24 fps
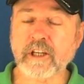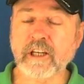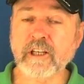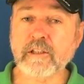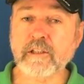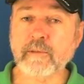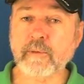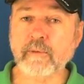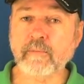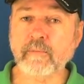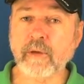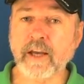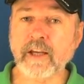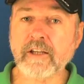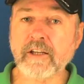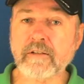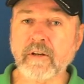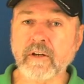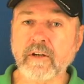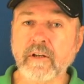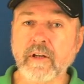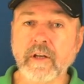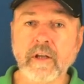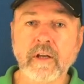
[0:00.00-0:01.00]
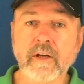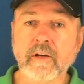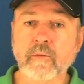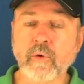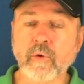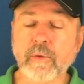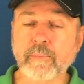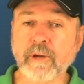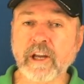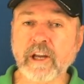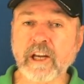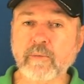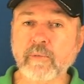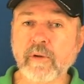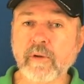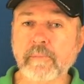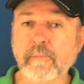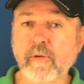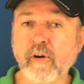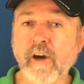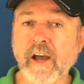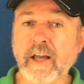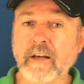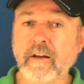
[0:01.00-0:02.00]
which seems to be based on
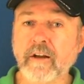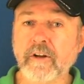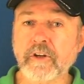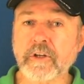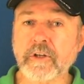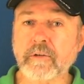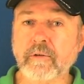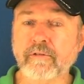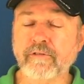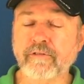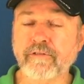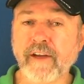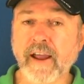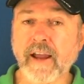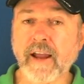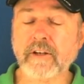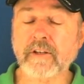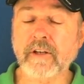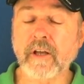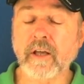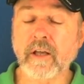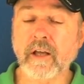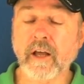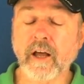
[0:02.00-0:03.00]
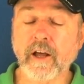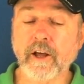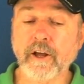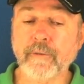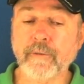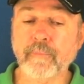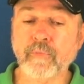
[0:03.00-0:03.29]
repeatable biological fact